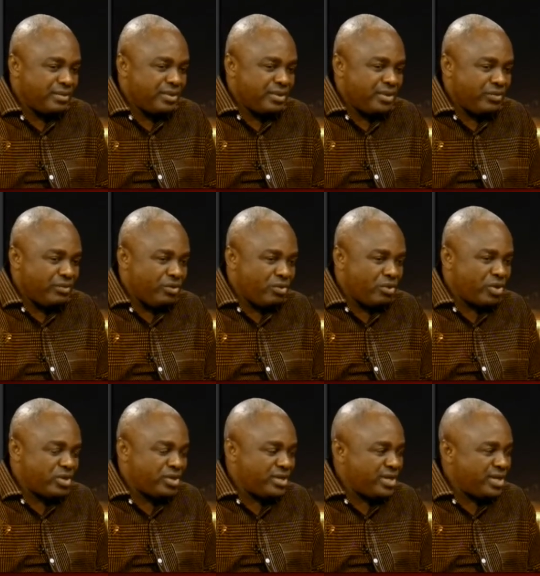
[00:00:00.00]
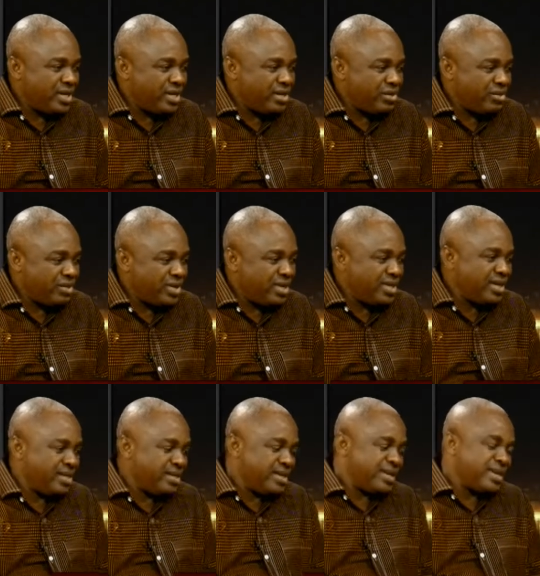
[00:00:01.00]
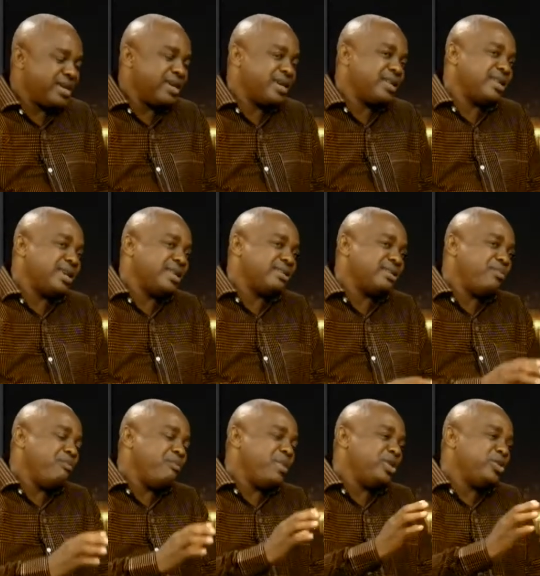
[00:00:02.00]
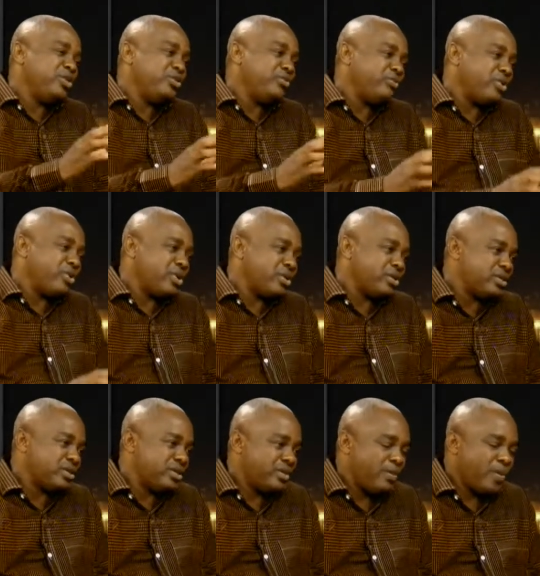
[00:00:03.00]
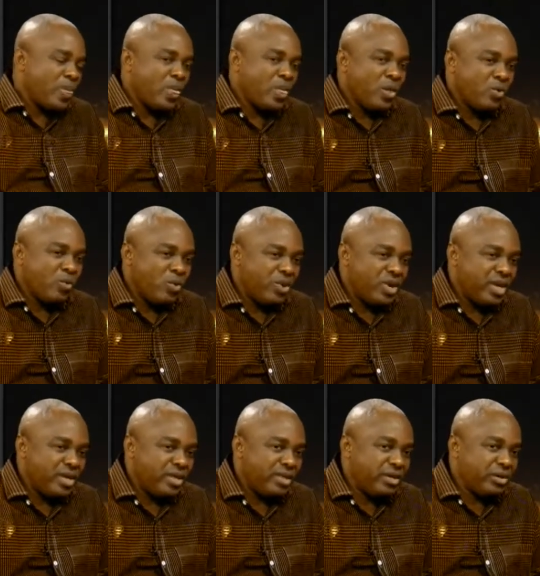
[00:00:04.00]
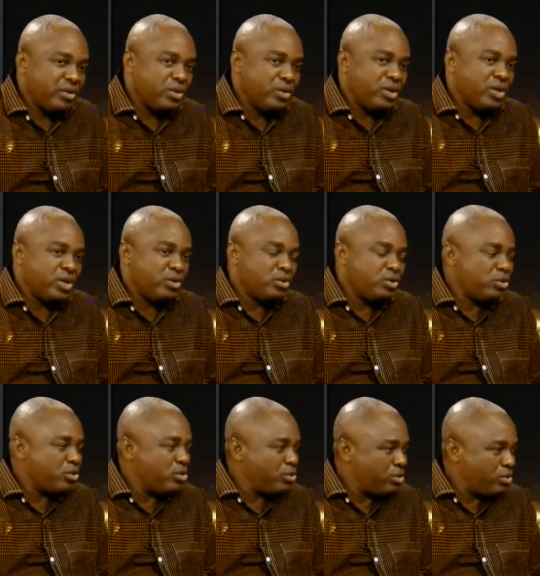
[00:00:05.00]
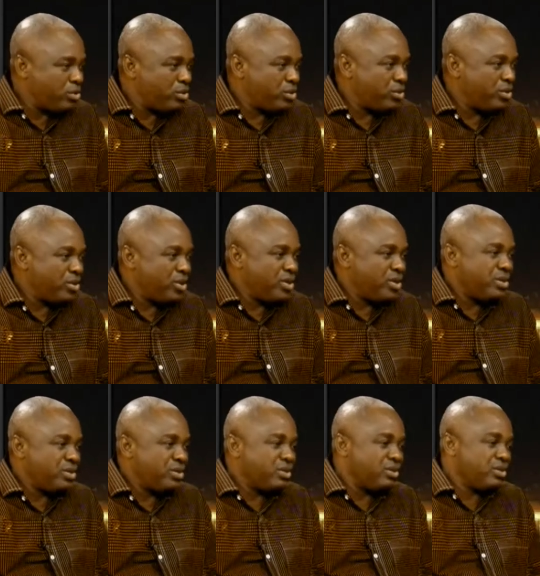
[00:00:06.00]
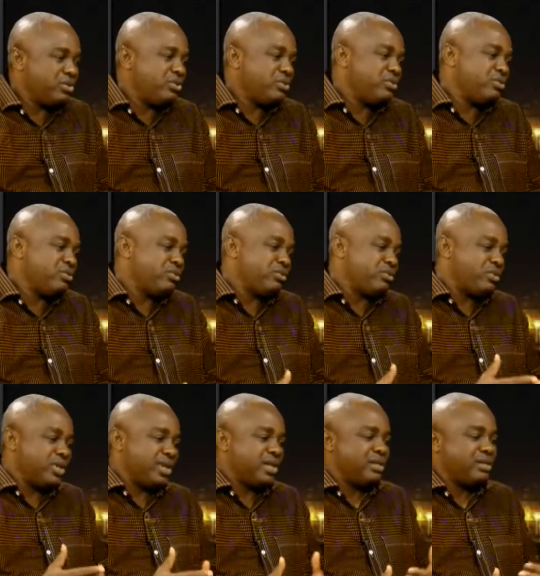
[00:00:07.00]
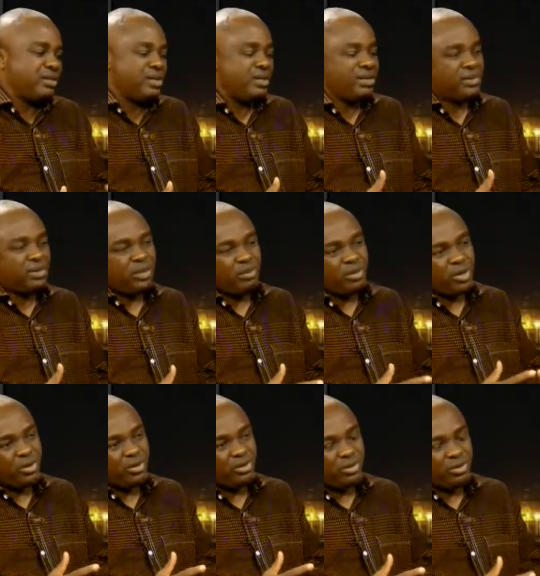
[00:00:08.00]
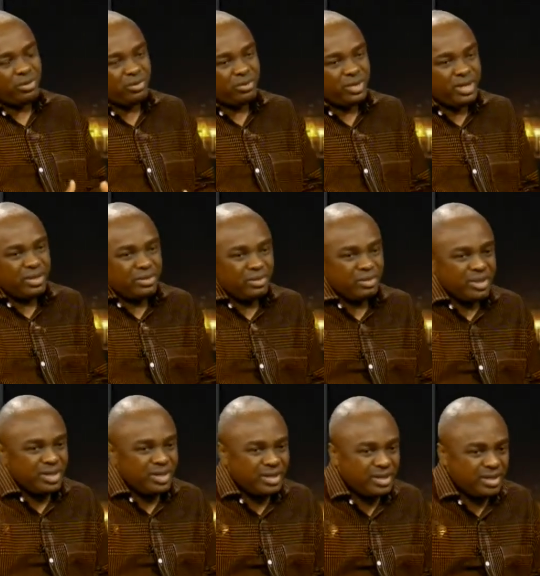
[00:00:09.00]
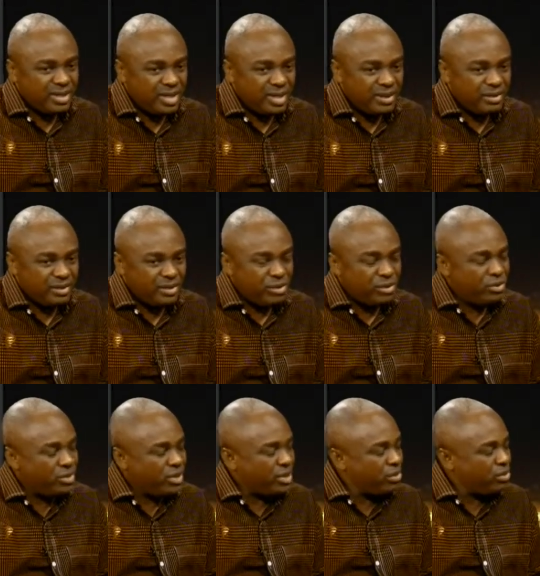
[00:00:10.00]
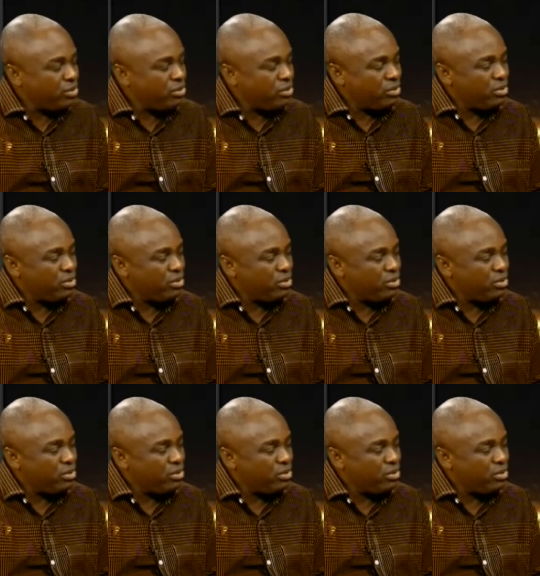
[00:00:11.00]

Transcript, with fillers: If you watch CNN today, they're taking it as a major focus where they're going into schools to, to, to, to get, uh, in some countries, to get students, uh, children to